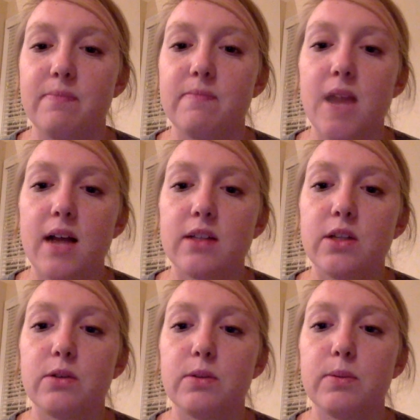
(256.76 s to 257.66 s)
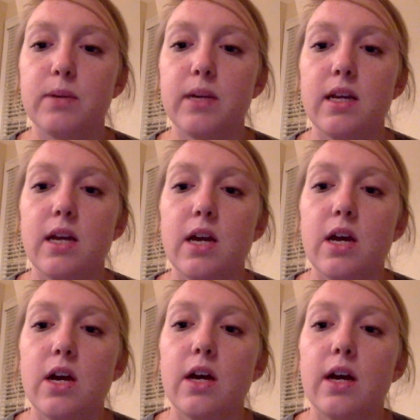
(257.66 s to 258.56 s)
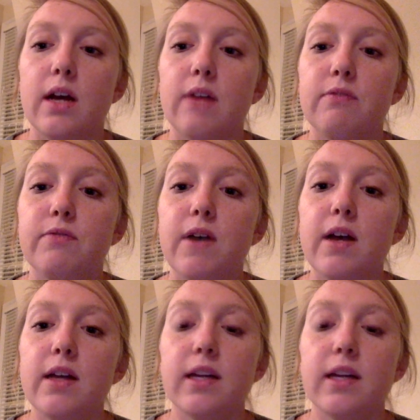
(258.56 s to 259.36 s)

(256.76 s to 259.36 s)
yeah, so it was pretty fun